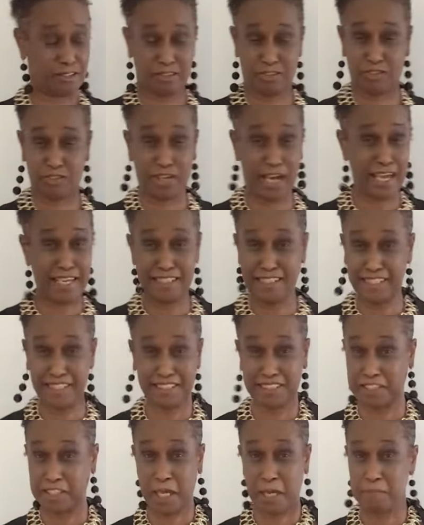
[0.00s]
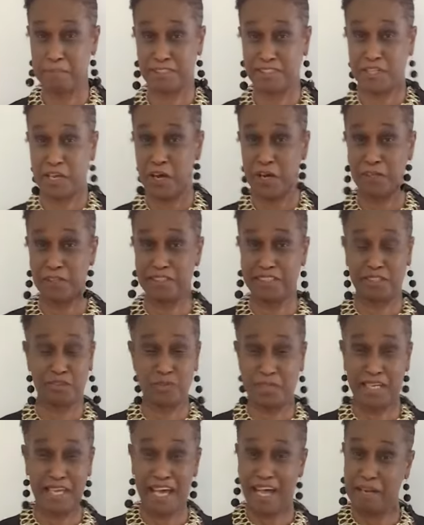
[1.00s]
Write these steps down, it
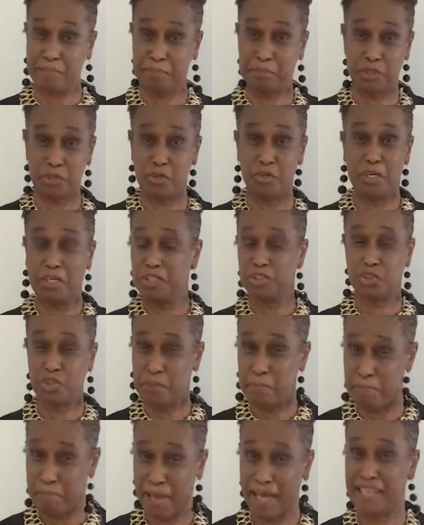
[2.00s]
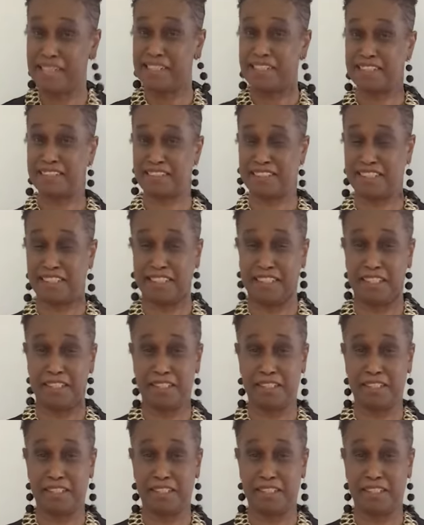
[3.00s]
will help you tremendously.